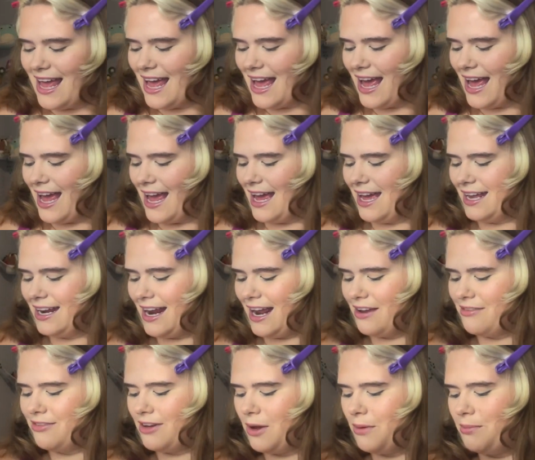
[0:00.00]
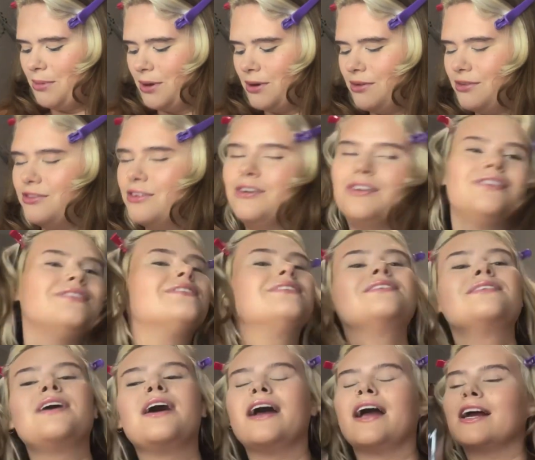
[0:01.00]
and I felt beautiful.
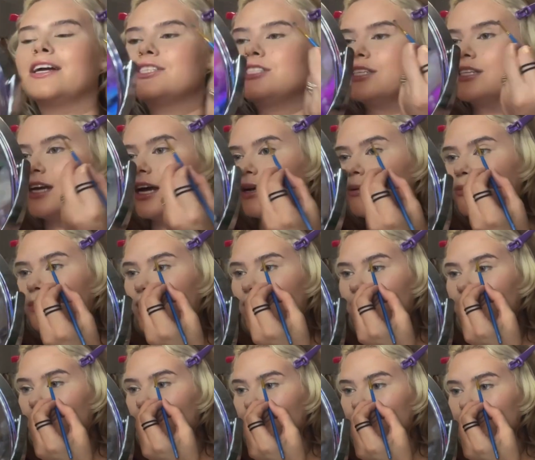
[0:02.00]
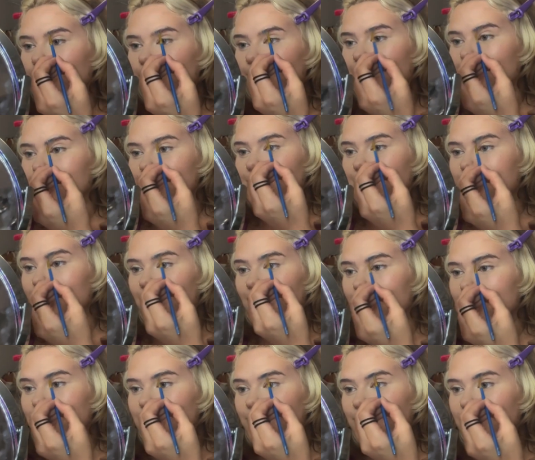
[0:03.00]
I actually got many compliments, and
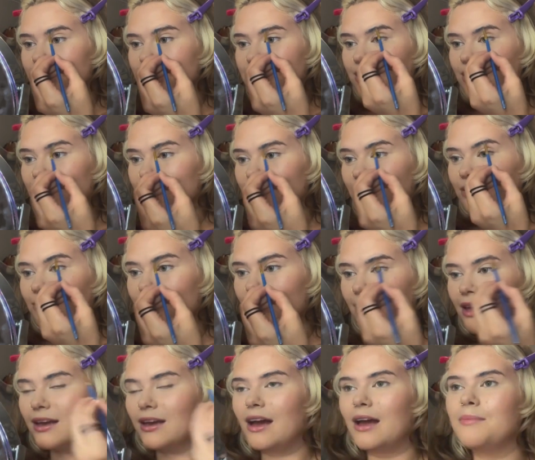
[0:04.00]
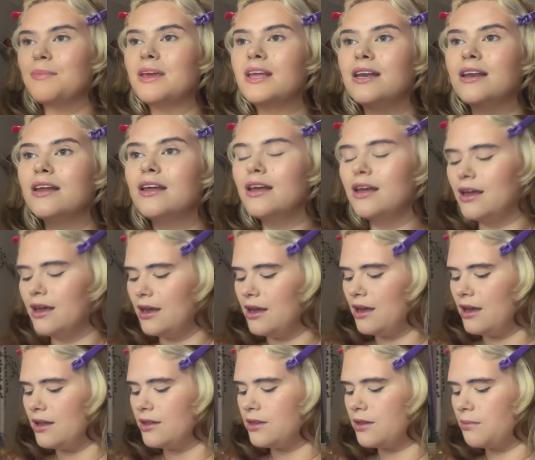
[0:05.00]
it's because it fit me. I mean,
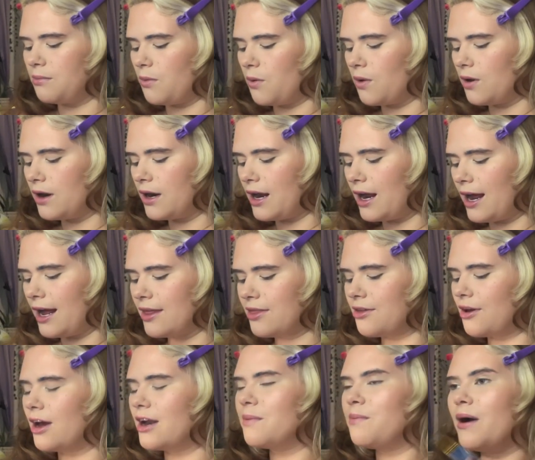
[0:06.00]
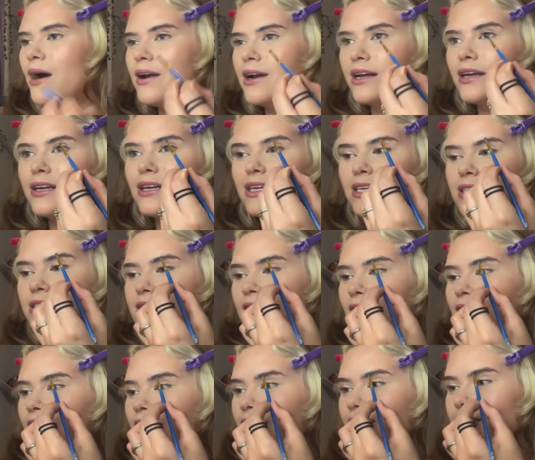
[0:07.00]
the more I thought about it is
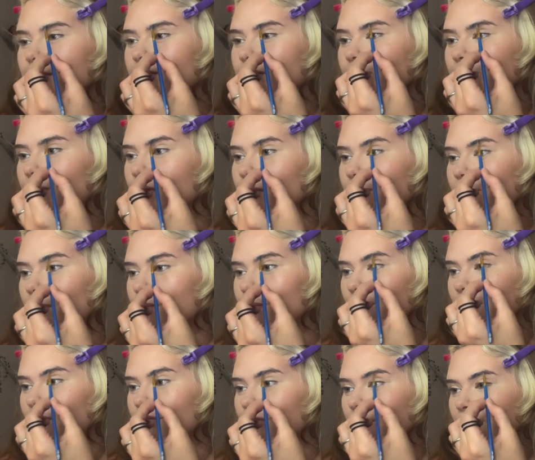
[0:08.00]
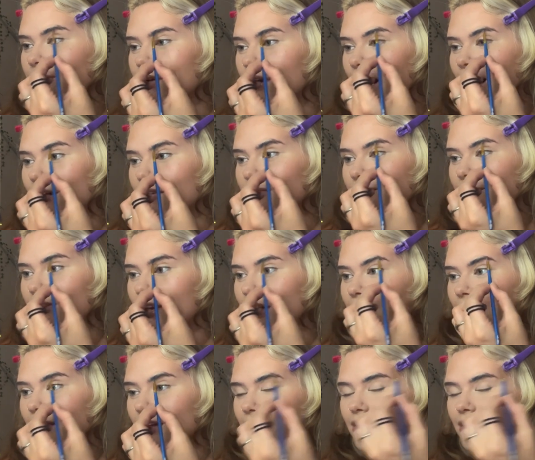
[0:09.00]
that so many people feel confident.